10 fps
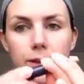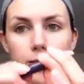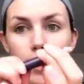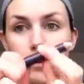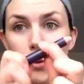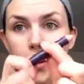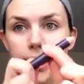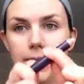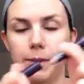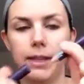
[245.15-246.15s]
I bought
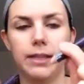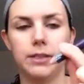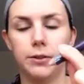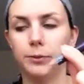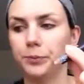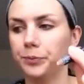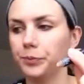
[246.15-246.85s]
this pencil